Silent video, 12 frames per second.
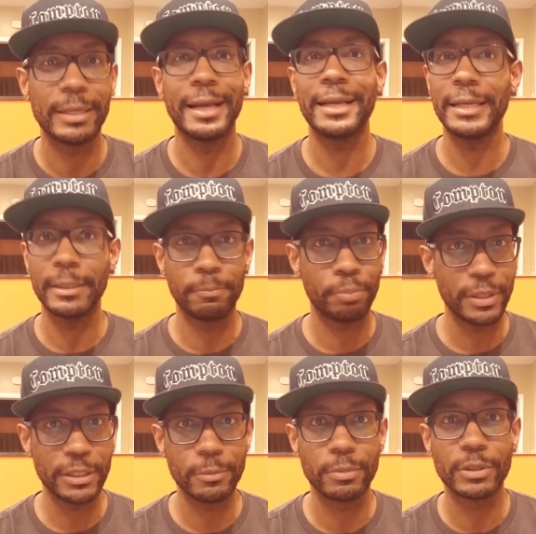But again,
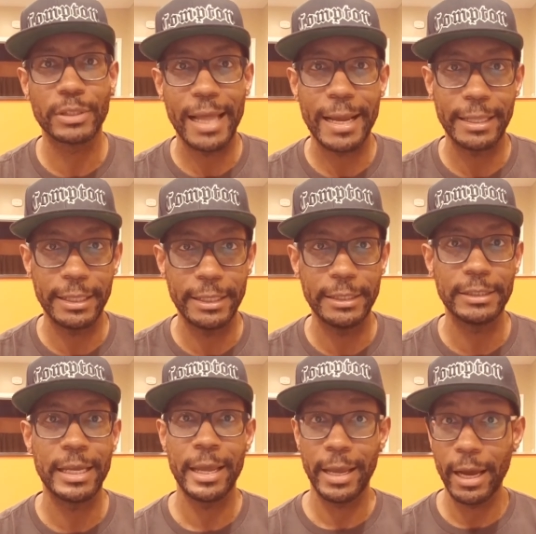principles like
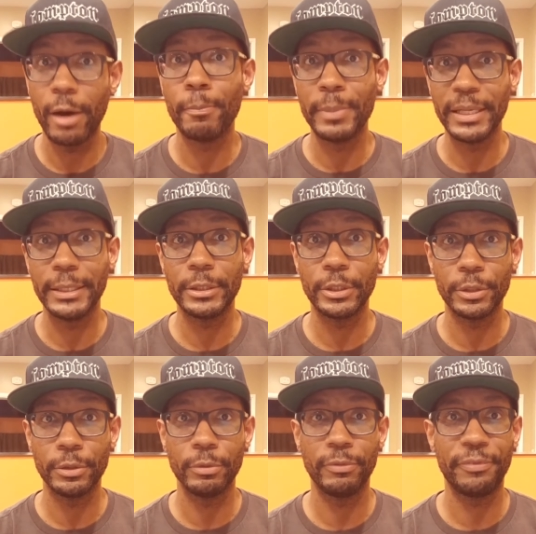these help me
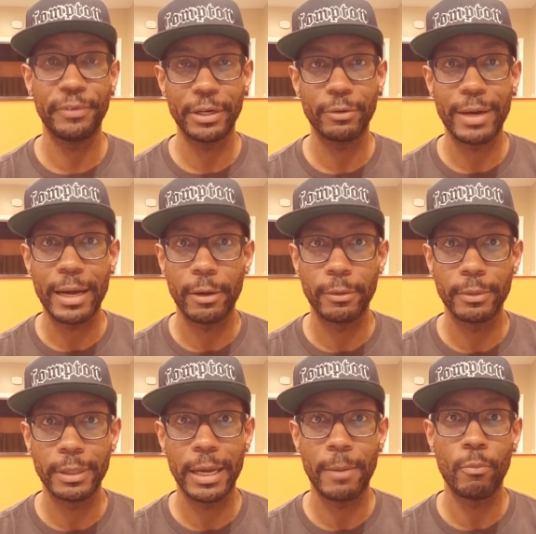to figure
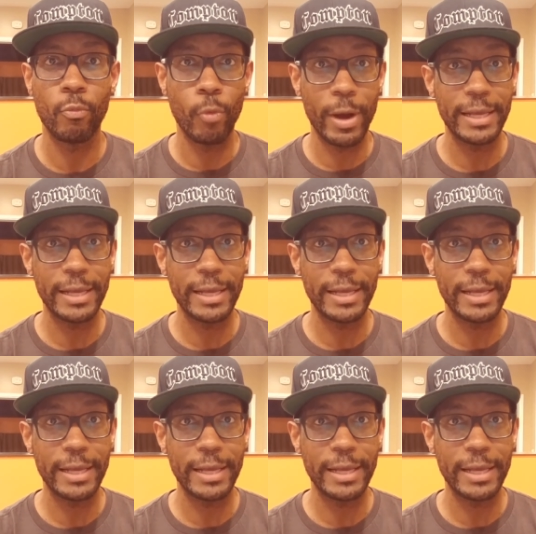out um,